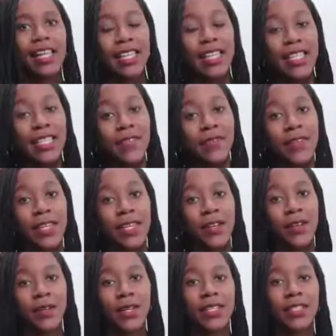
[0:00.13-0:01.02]
This
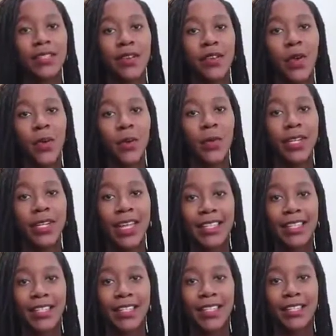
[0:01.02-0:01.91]
video is an open
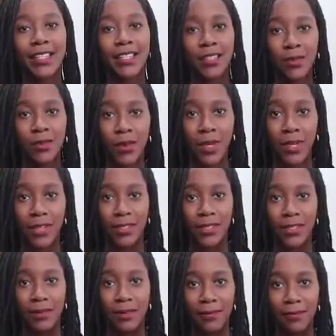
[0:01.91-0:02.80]
letter to the
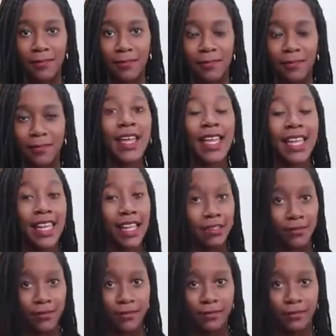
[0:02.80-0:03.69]
world.
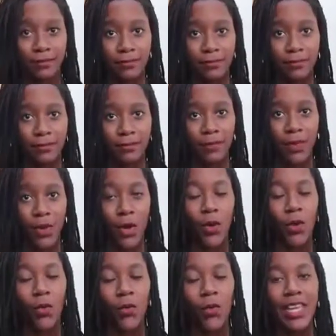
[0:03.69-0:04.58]
Enough.
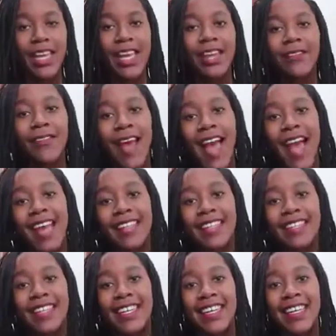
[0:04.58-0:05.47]
We have
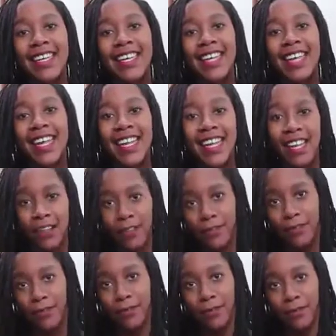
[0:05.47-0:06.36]
had
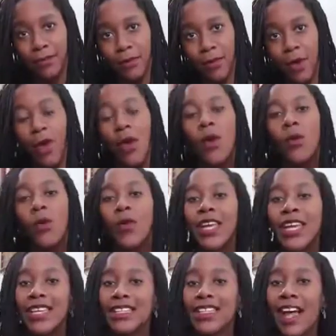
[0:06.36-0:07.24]
enough.
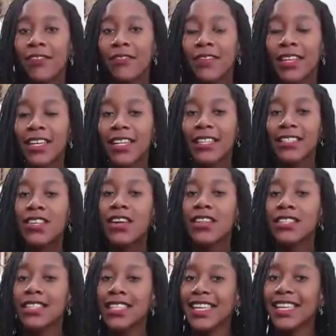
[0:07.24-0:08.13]
We as Africans
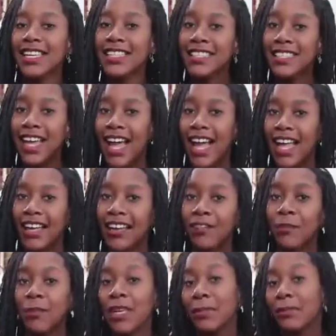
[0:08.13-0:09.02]
are sick and tired
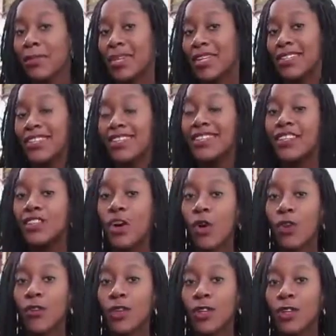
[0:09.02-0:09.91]
of being belittled and
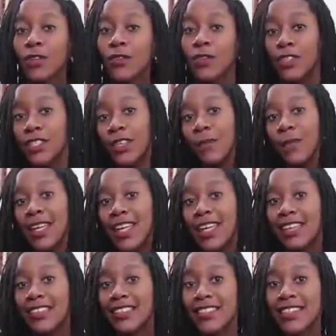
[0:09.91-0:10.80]
overlooked for somebody
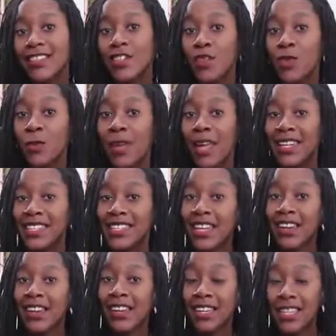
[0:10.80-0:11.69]
else's
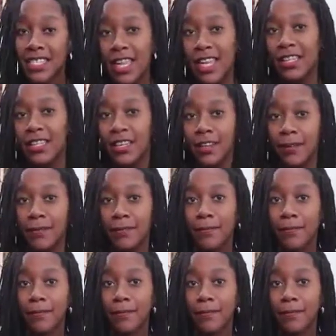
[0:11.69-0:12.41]
humanitarian agenda.